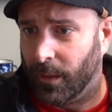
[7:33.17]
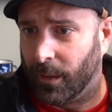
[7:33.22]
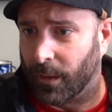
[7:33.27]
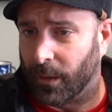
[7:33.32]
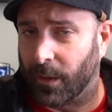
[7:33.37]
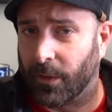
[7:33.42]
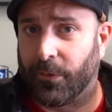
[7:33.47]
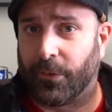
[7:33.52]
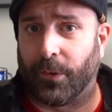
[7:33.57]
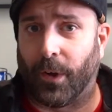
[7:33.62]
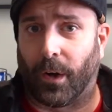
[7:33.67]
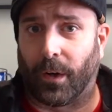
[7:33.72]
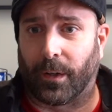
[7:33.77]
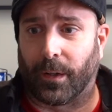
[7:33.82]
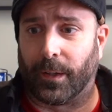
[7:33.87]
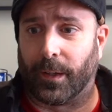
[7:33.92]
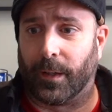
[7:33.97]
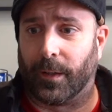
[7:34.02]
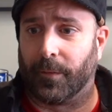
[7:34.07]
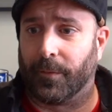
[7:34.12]
Looks dark
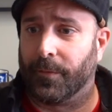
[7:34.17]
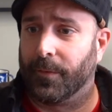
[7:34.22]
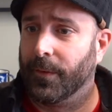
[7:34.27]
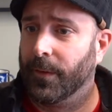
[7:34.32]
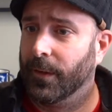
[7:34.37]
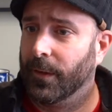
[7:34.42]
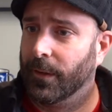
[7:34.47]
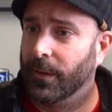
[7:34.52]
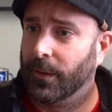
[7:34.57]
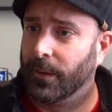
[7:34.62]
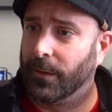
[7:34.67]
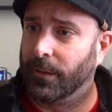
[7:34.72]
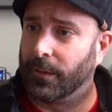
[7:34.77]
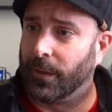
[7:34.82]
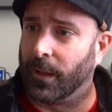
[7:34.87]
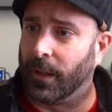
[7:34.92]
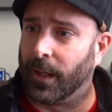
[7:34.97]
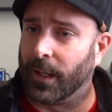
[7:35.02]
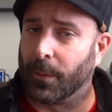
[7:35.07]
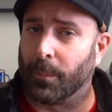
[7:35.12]
enough.
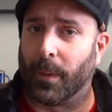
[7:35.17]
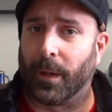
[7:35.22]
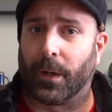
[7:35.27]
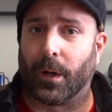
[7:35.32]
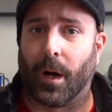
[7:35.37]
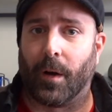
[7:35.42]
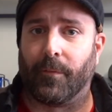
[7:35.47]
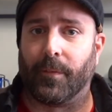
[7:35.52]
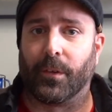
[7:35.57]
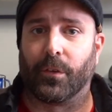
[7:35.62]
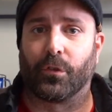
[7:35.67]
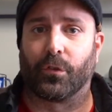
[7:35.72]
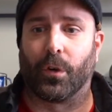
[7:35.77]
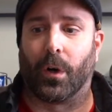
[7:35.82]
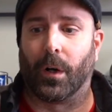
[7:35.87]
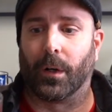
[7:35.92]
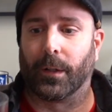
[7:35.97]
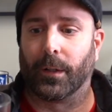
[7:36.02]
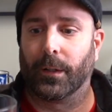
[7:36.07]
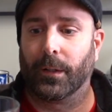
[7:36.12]
I like my coffee
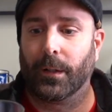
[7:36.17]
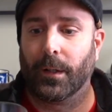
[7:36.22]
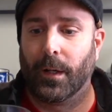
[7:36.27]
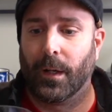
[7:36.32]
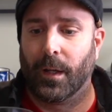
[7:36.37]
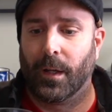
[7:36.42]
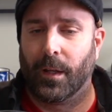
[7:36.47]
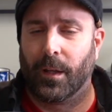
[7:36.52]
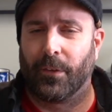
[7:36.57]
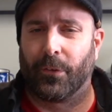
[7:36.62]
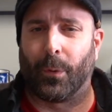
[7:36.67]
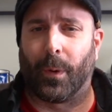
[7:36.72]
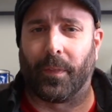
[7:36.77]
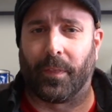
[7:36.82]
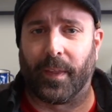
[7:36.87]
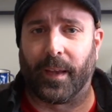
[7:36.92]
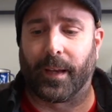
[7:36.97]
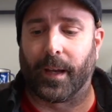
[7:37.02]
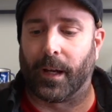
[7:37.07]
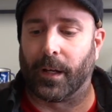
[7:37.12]
stronger, so I
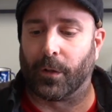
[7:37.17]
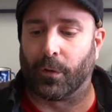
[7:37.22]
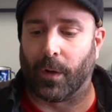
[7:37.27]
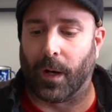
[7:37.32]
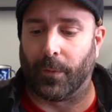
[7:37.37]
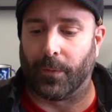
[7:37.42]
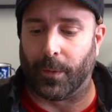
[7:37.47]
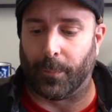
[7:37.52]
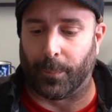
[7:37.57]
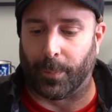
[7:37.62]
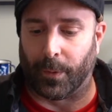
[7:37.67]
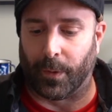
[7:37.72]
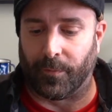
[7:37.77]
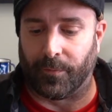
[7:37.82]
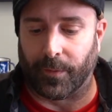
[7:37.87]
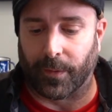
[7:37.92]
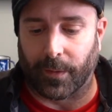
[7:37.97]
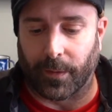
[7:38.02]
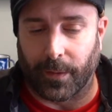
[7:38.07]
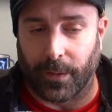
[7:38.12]
think I ground it
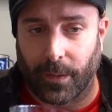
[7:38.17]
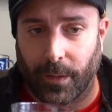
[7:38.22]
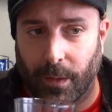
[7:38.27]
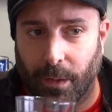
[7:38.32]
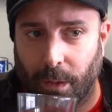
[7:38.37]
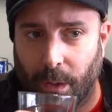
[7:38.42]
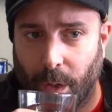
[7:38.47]
perfectly.